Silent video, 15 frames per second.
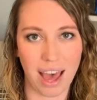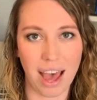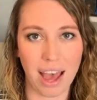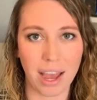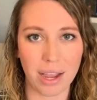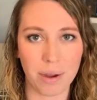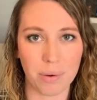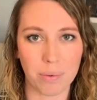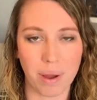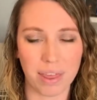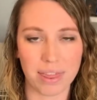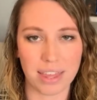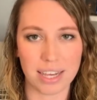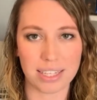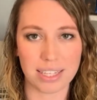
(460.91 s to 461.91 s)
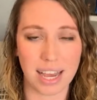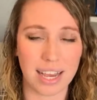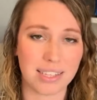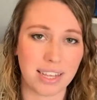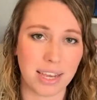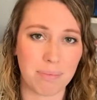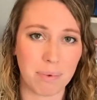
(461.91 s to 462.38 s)
I read this
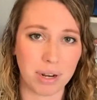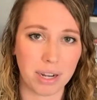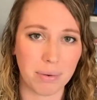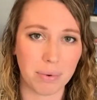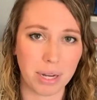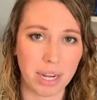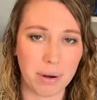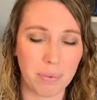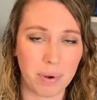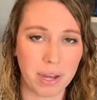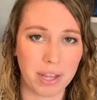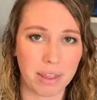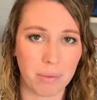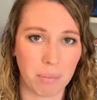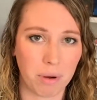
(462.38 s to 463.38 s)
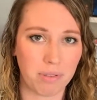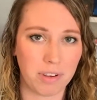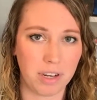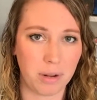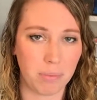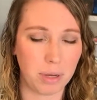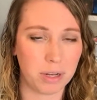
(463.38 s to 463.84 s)
as a buddy read with
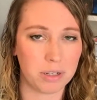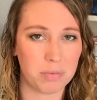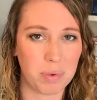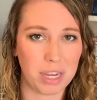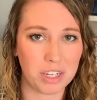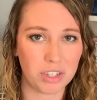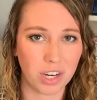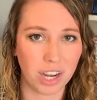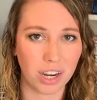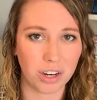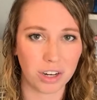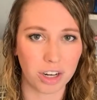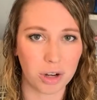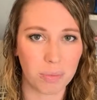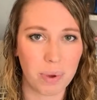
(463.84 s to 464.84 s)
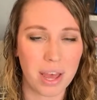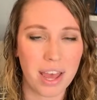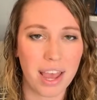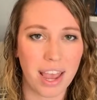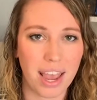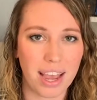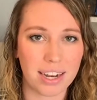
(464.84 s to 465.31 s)
Murphy Napier's Patreon group,
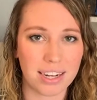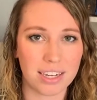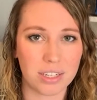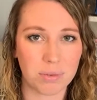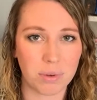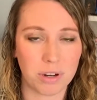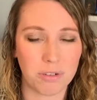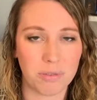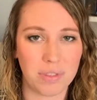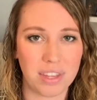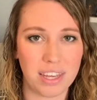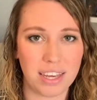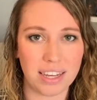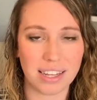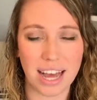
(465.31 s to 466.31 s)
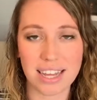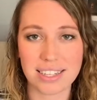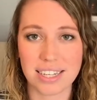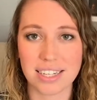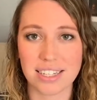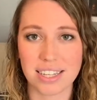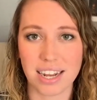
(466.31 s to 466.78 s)
and it is one of the
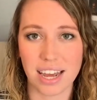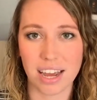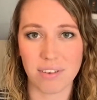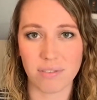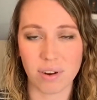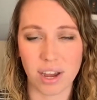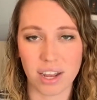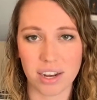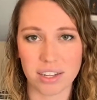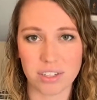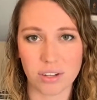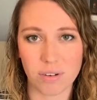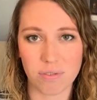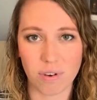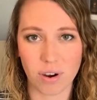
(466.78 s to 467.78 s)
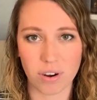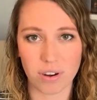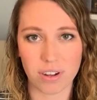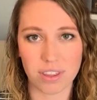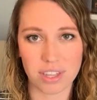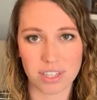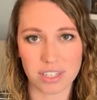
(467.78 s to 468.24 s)
classics that I have read so
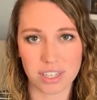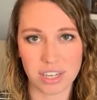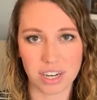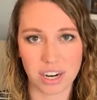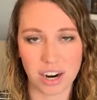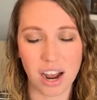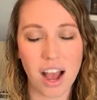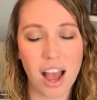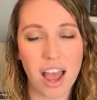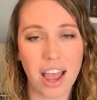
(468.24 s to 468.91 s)
far this year,